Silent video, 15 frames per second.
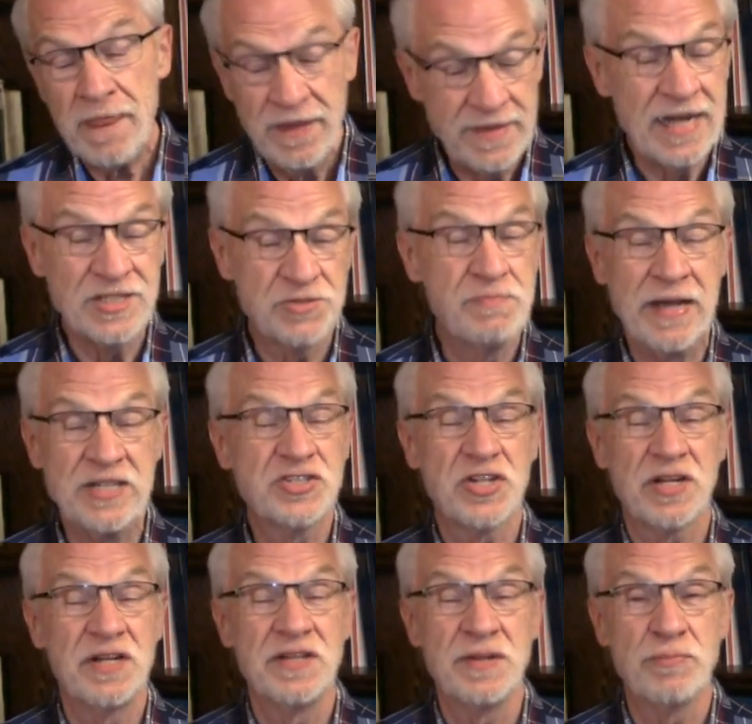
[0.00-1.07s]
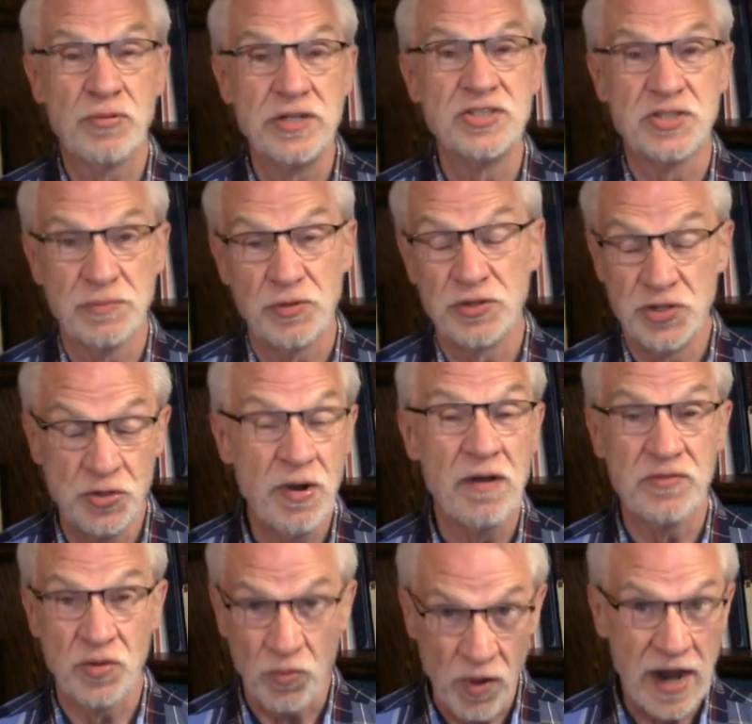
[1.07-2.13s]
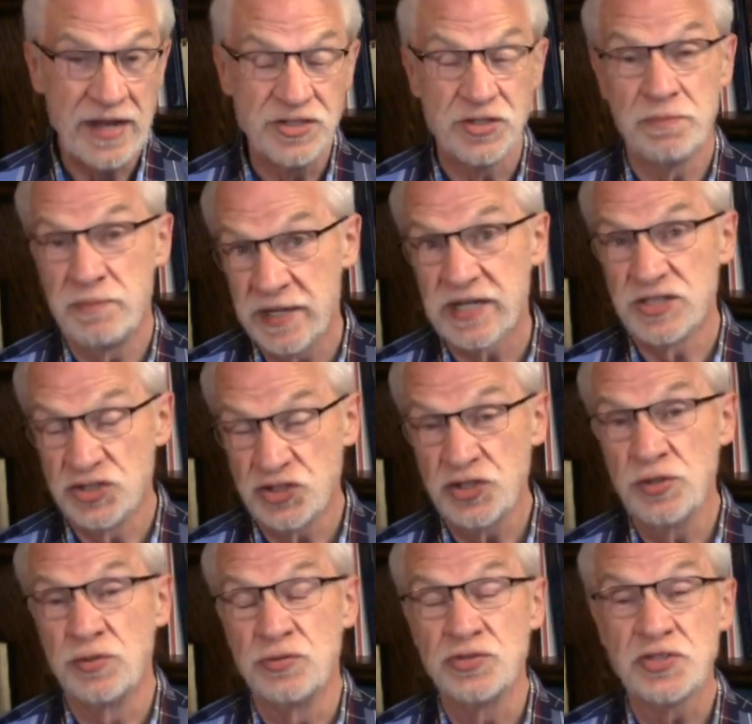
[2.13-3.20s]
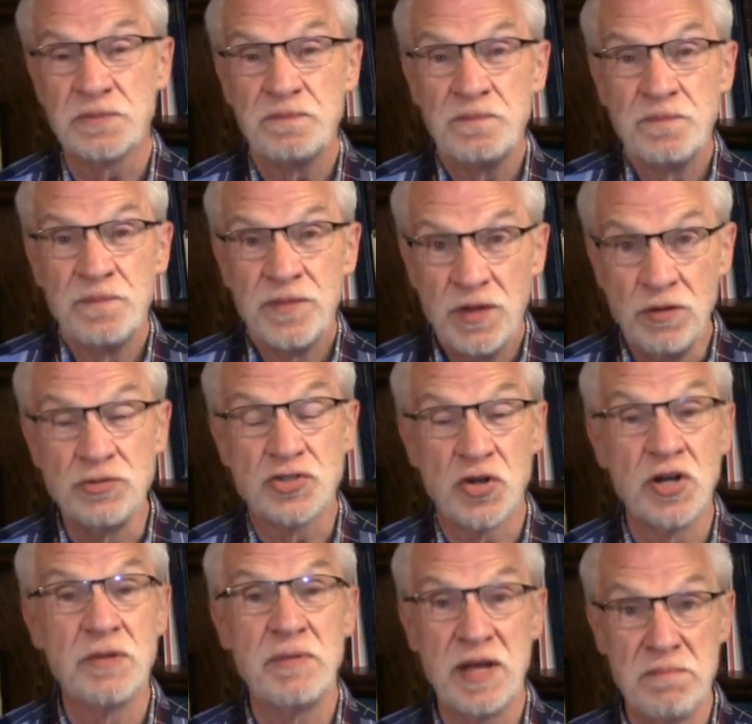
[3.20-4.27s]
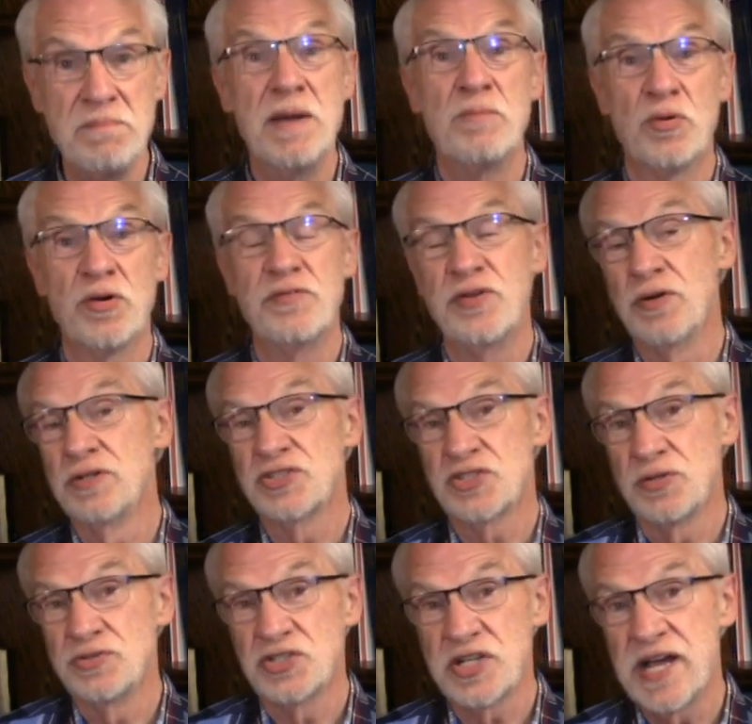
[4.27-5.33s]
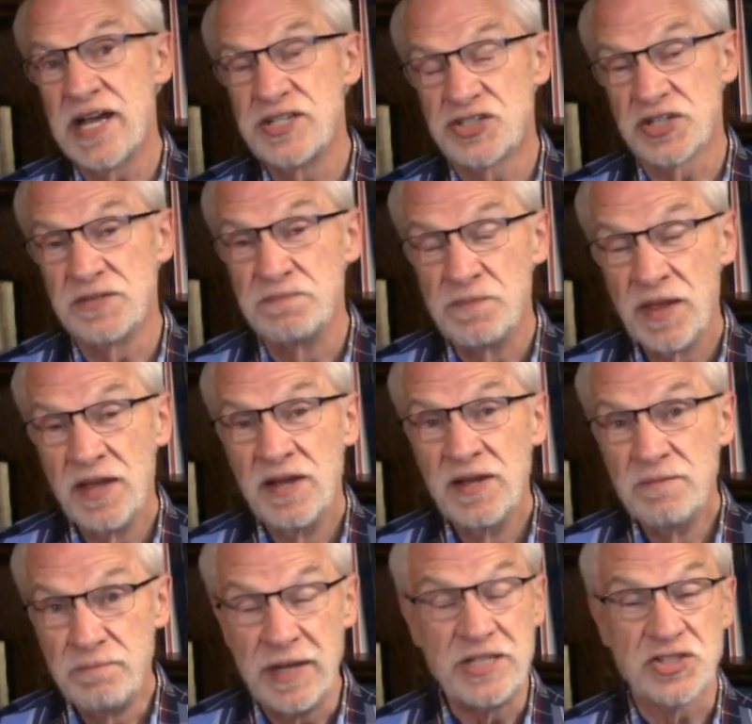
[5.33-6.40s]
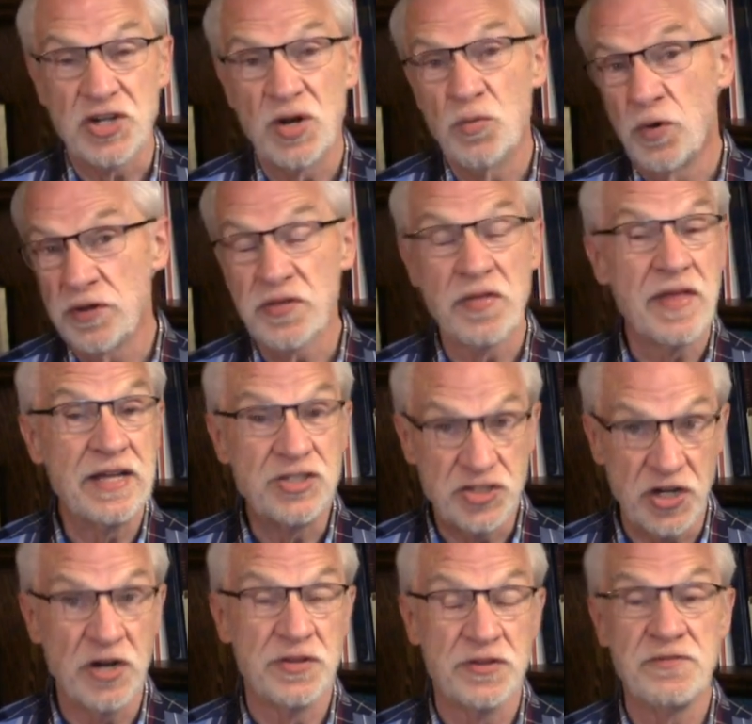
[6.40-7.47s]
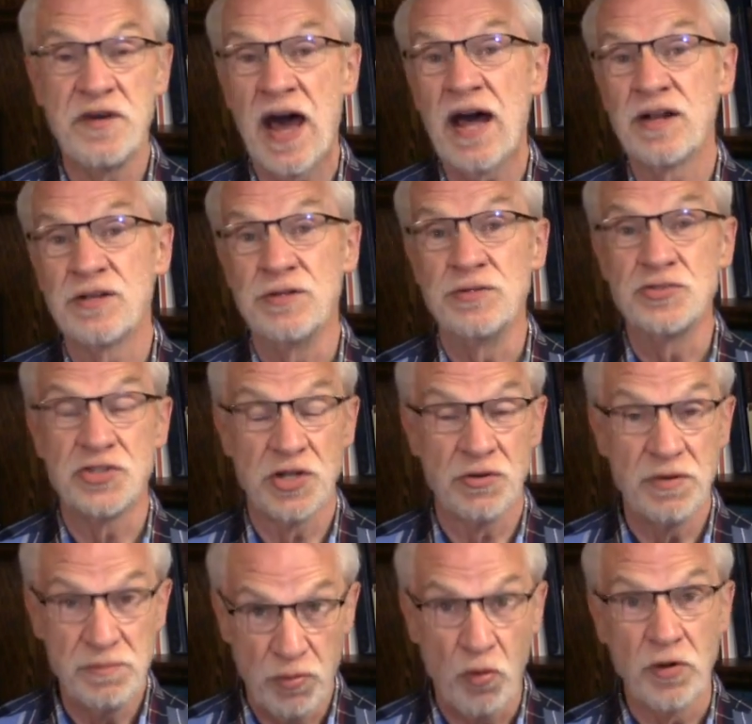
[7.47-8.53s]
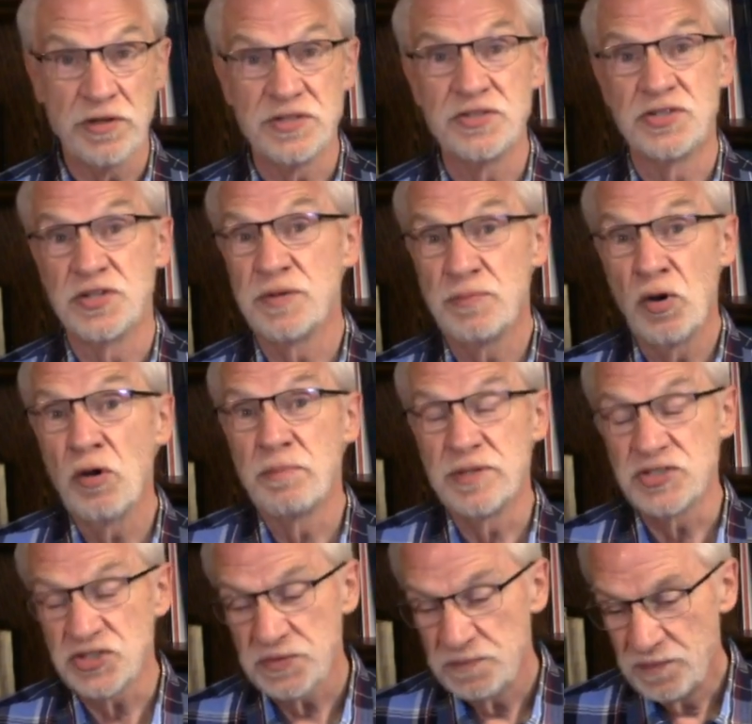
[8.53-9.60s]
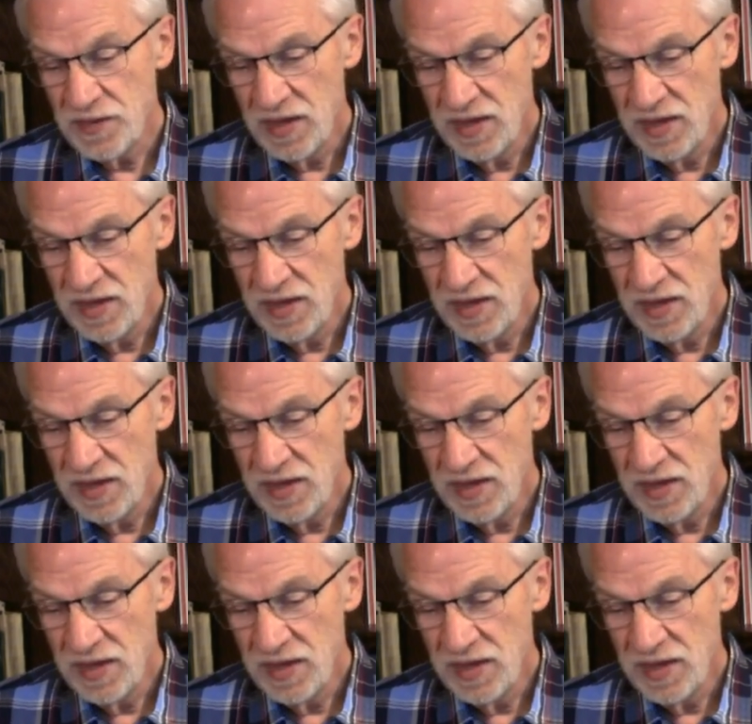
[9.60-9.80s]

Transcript: That's basically the principle. You have the right to pick and choose who's going to be a member of your association based on whether they share the values that are important to the purpose